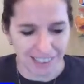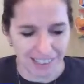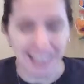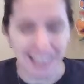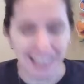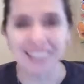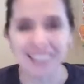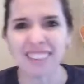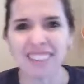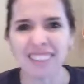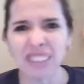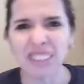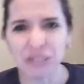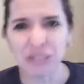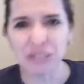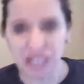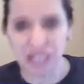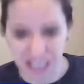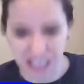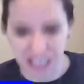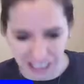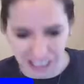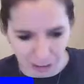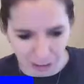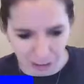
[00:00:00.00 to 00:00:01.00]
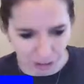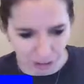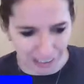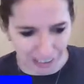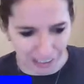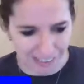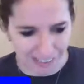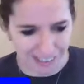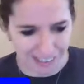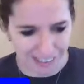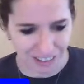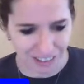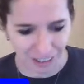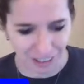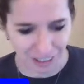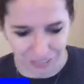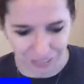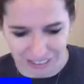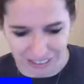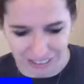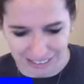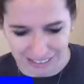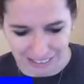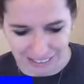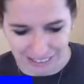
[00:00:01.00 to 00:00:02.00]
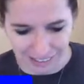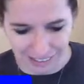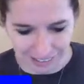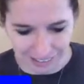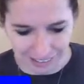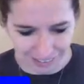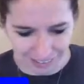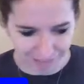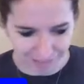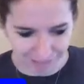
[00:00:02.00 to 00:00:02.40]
you ever have to take your glasses off to see?